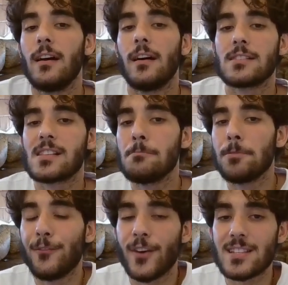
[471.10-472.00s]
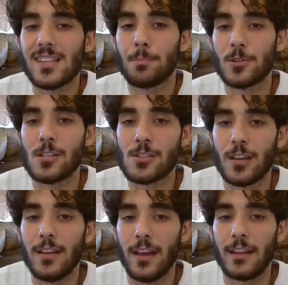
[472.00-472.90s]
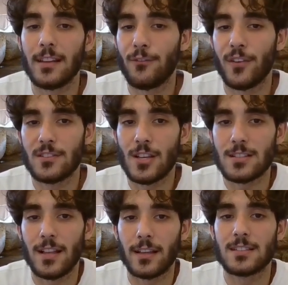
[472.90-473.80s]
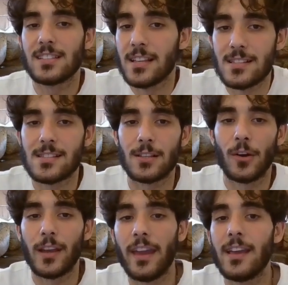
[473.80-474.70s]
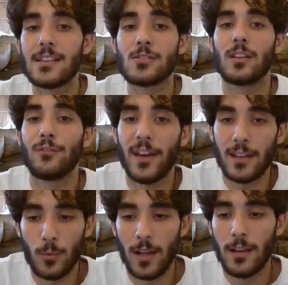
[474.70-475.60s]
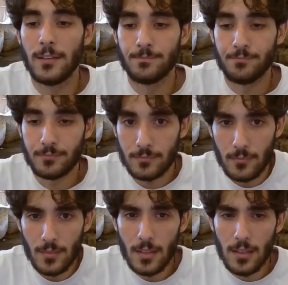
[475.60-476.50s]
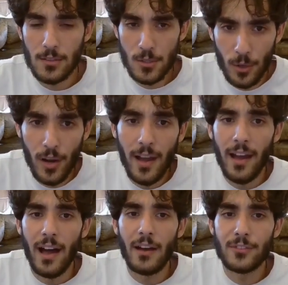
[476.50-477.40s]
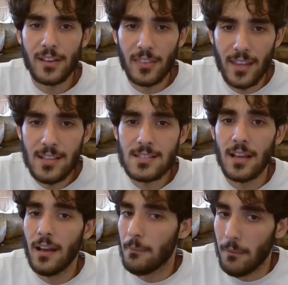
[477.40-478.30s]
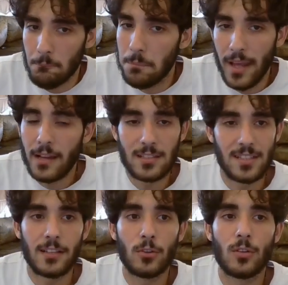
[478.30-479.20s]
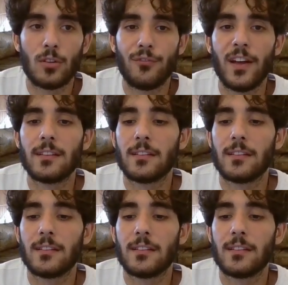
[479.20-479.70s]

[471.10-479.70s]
simplifies the position, and if he just like sits, okay, he has to defend well. So after this, black started to defend